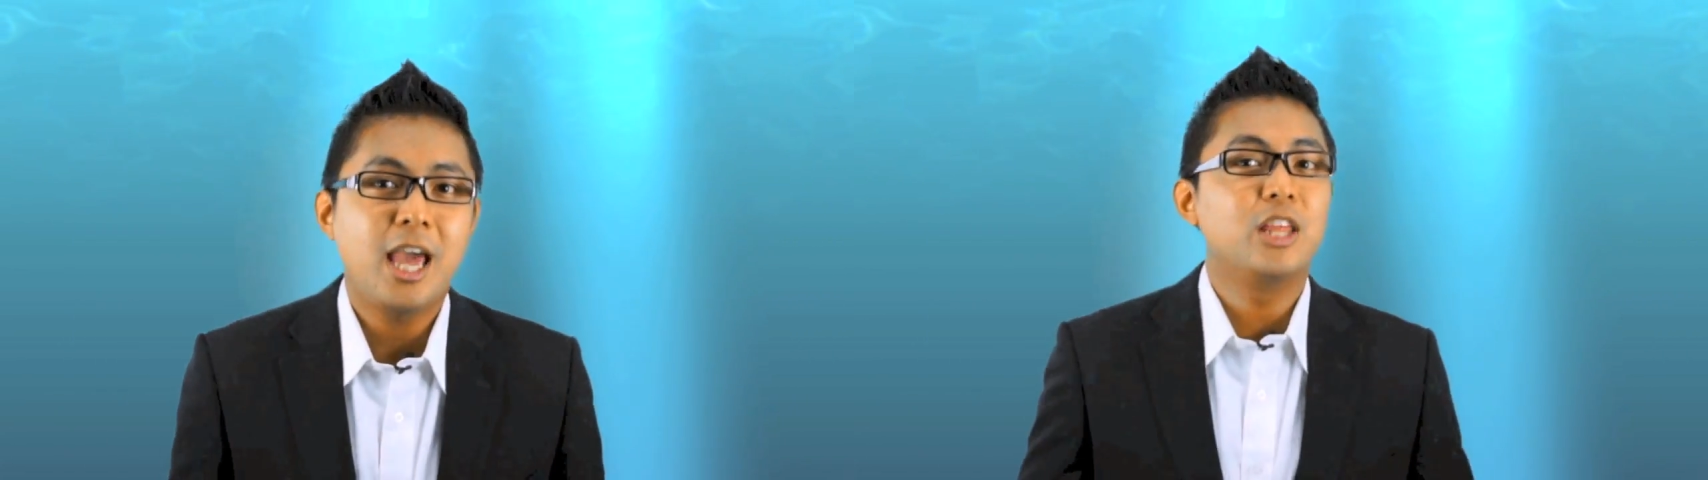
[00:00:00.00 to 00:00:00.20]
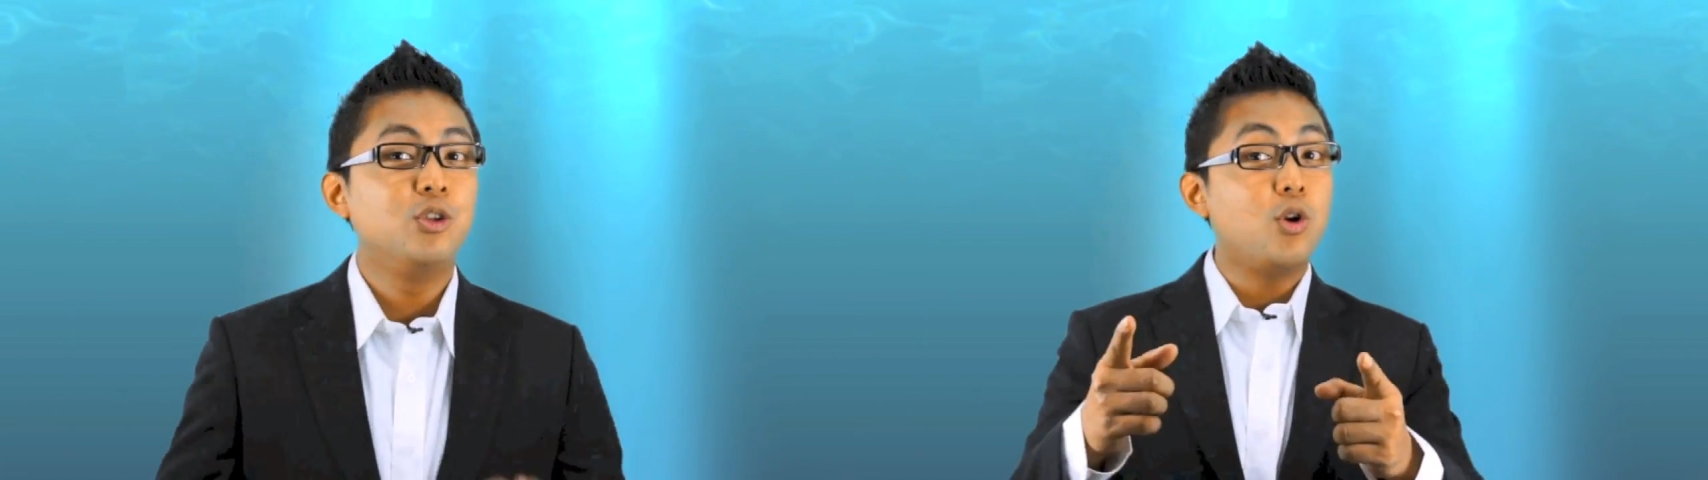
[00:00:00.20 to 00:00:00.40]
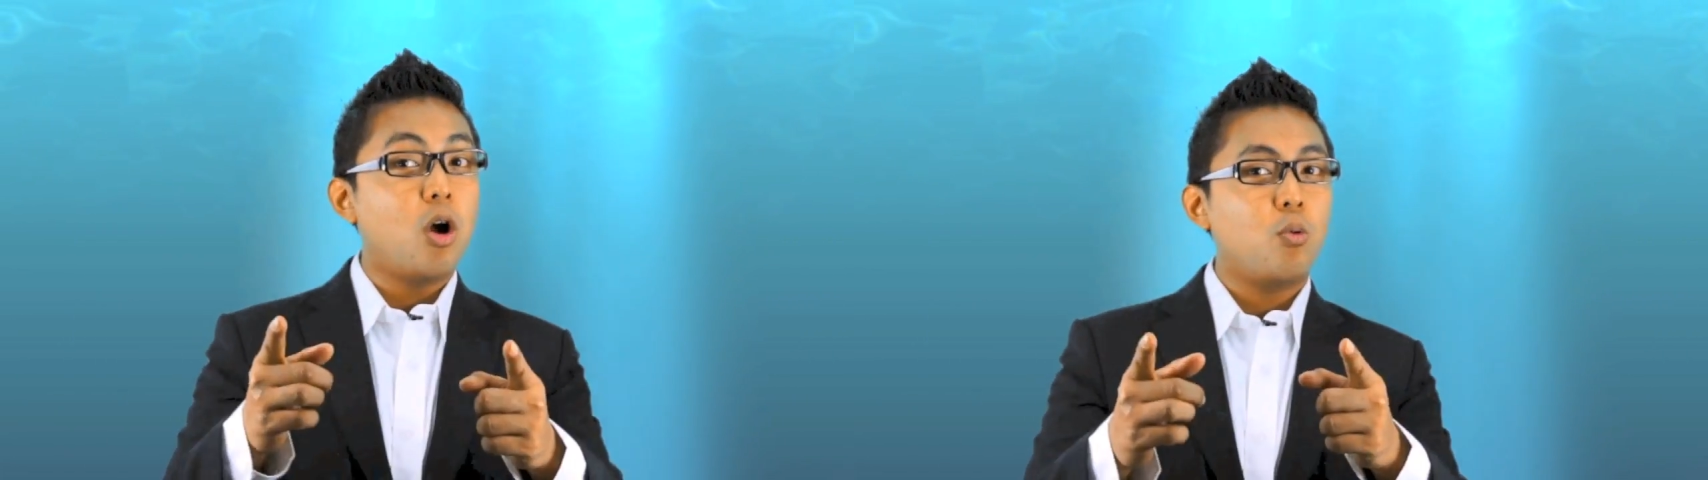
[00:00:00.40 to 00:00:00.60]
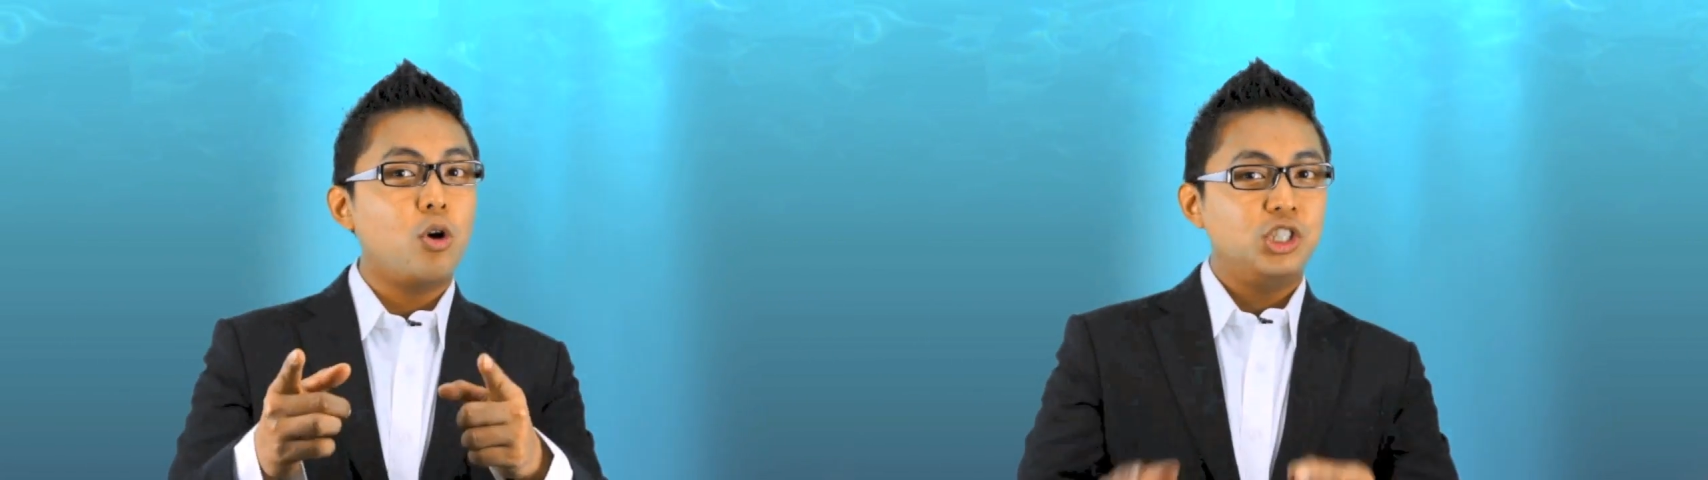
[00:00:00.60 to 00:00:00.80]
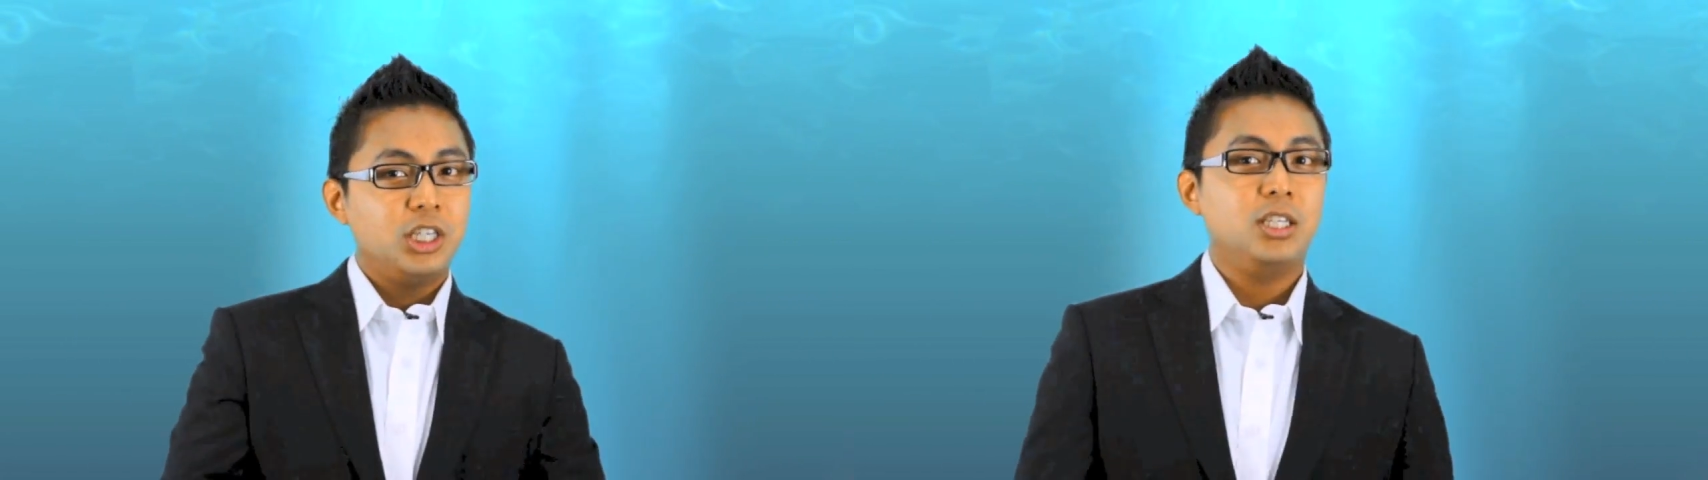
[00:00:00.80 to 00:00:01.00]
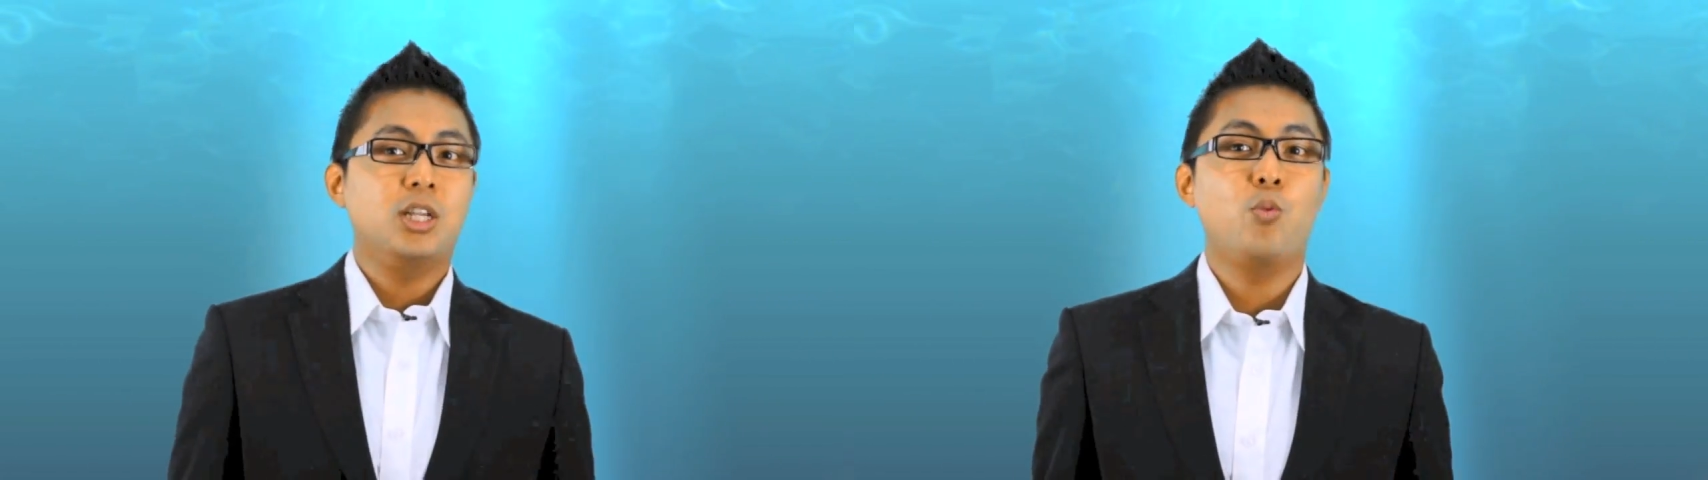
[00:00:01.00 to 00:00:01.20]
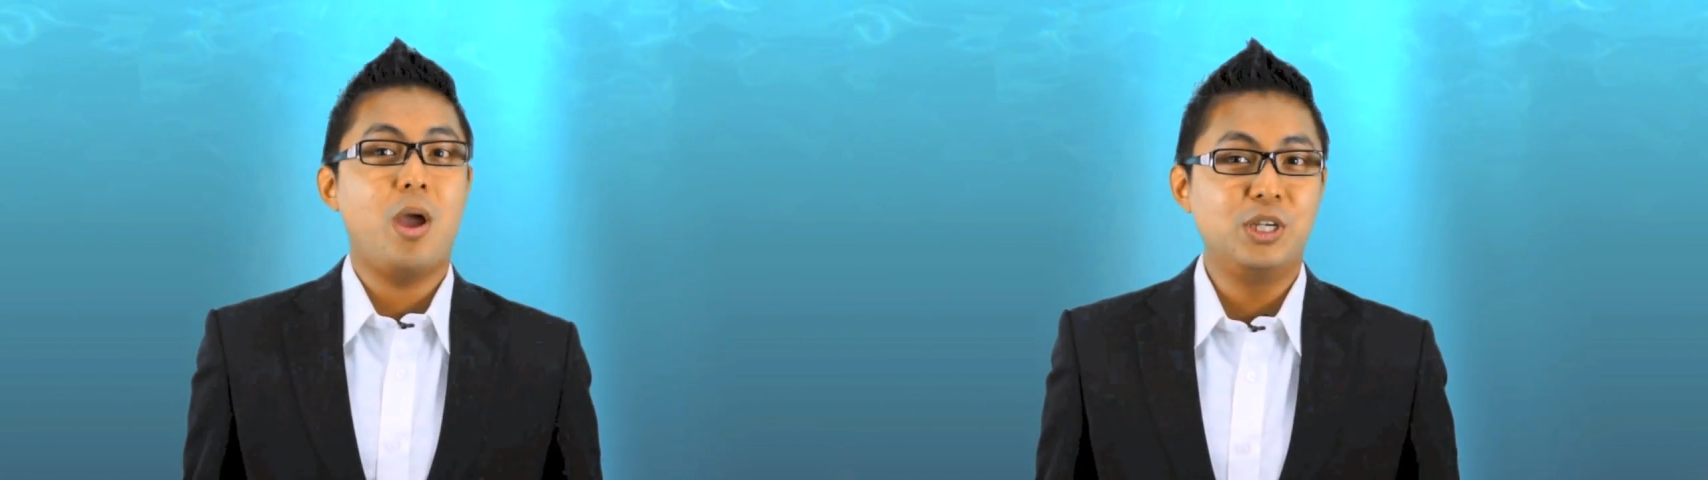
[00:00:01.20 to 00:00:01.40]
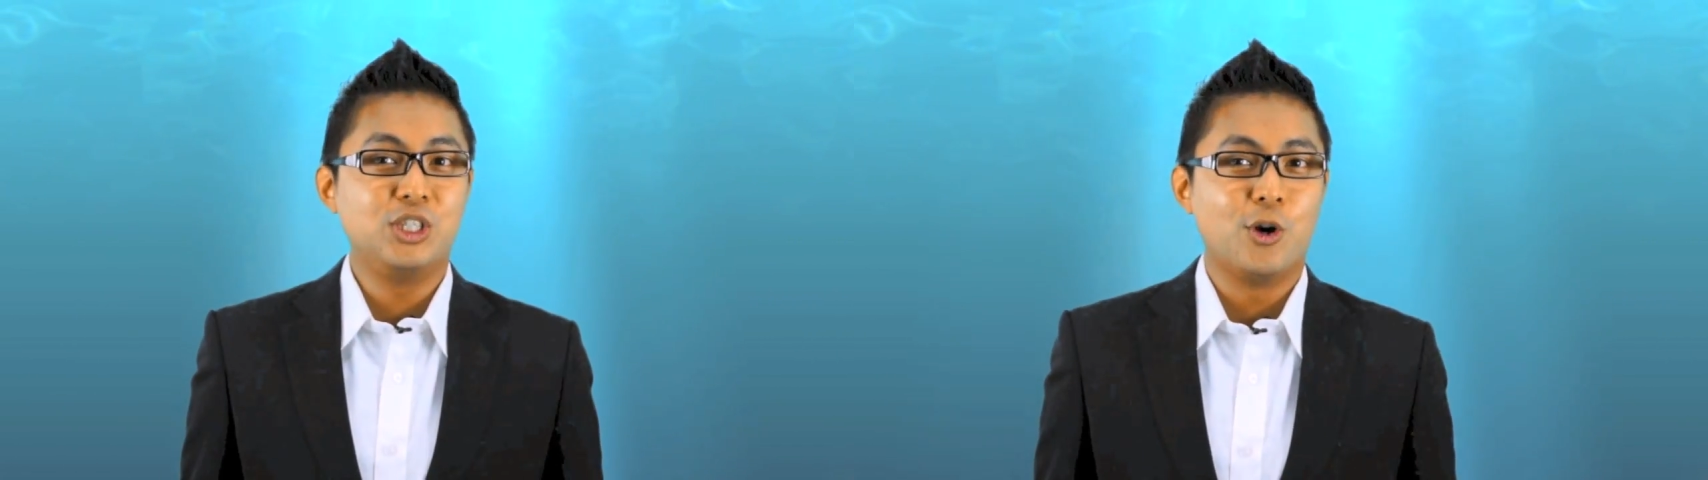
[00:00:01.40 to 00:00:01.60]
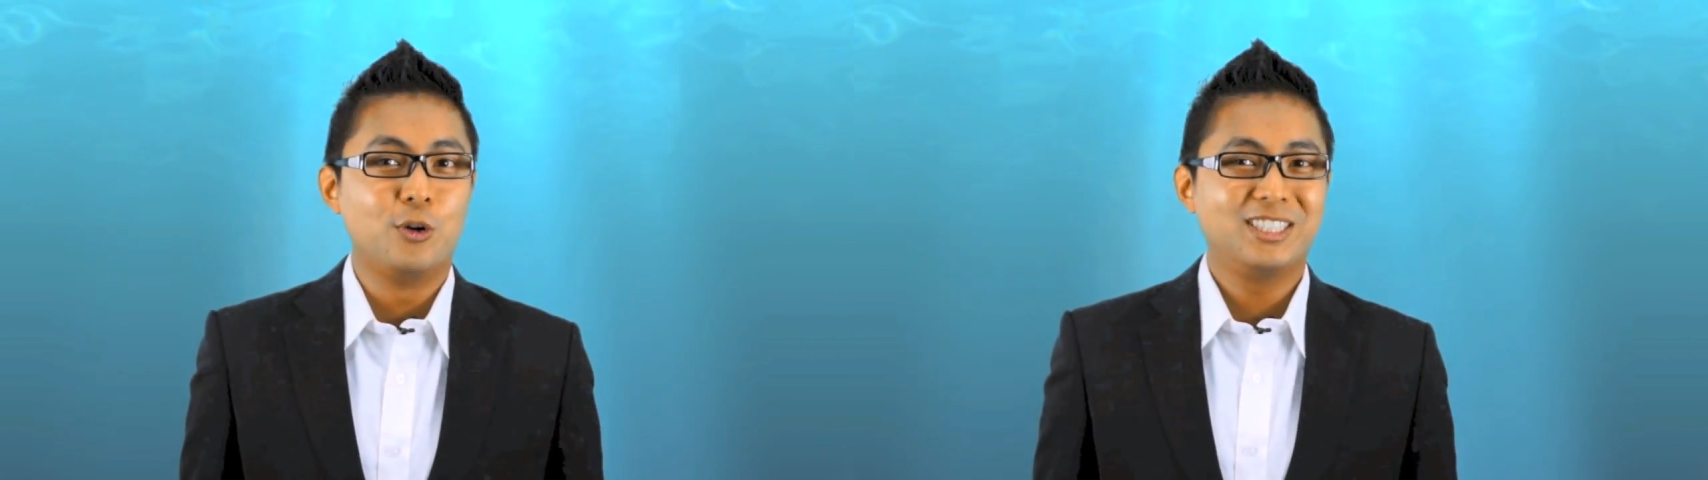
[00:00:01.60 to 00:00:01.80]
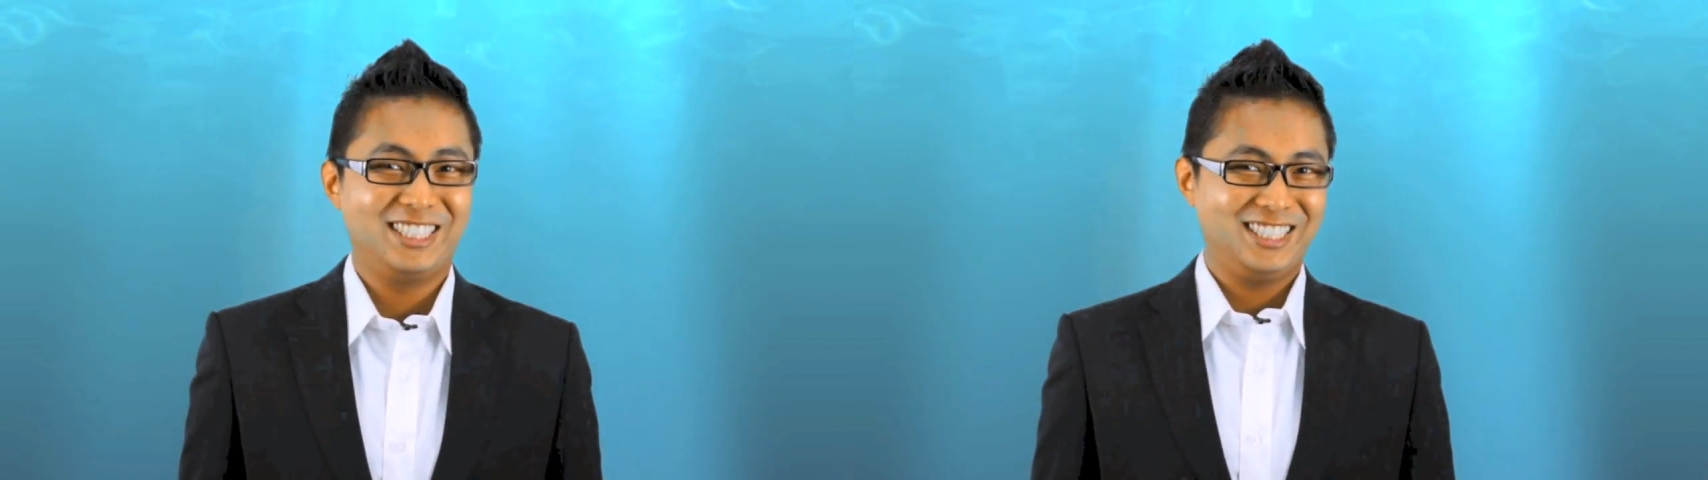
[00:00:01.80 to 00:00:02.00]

and you're watching The Webby Show.